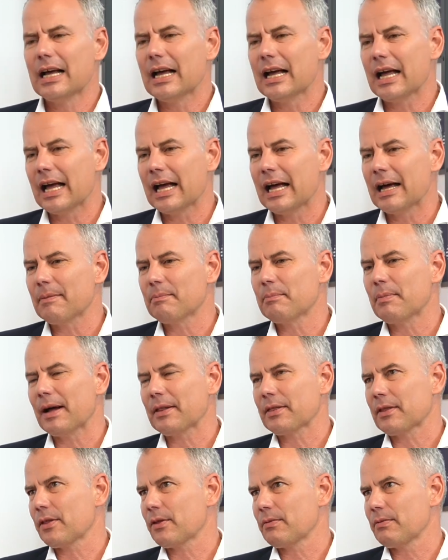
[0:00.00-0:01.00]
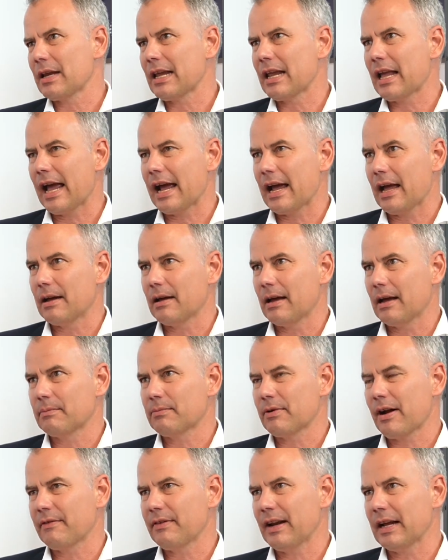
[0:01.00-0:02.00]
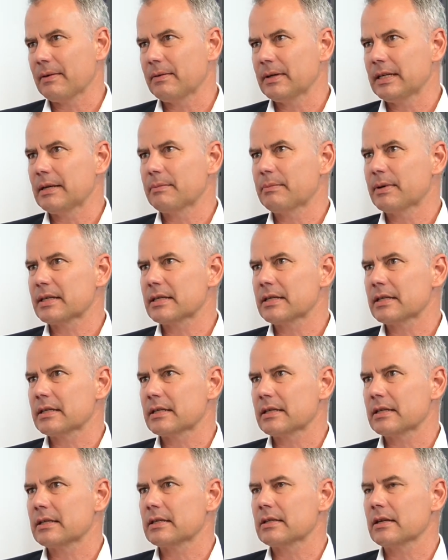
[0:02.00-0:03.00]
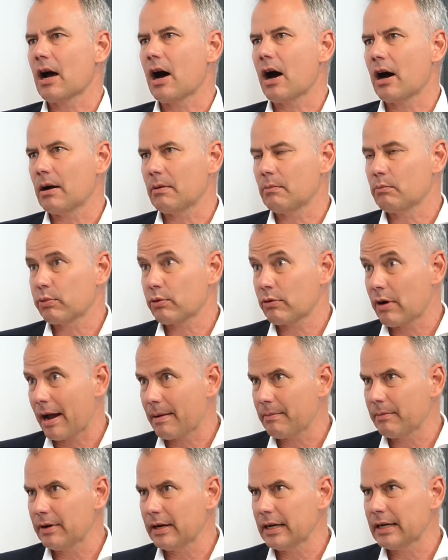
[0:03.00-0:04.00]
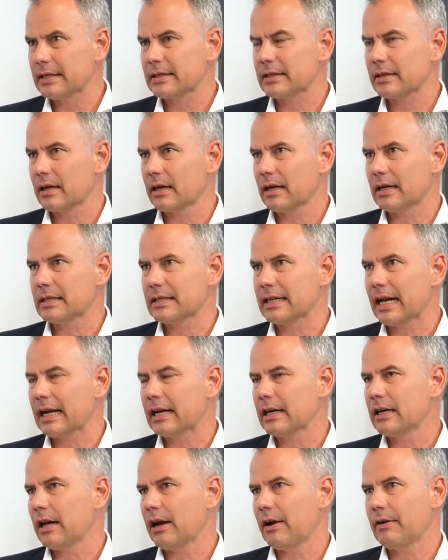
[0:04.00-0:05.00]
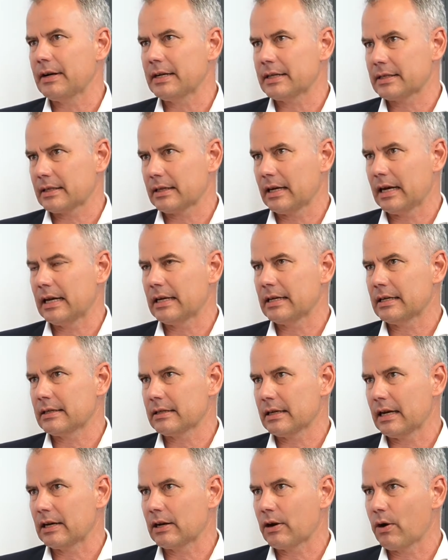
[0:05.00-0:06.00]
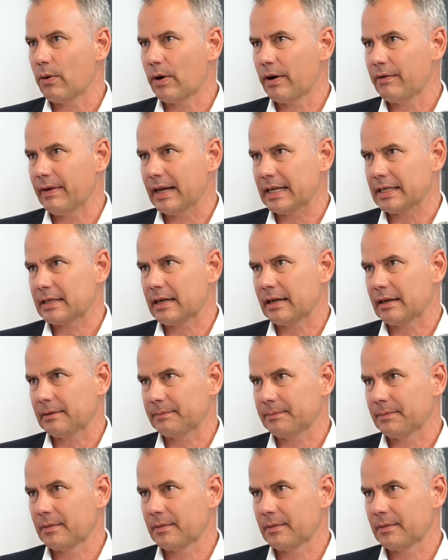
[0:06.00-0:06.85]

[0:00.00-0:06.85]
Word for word: Uh, but the three uh, uh, private equity businesses are primaries, secondaries, and, and co-investing.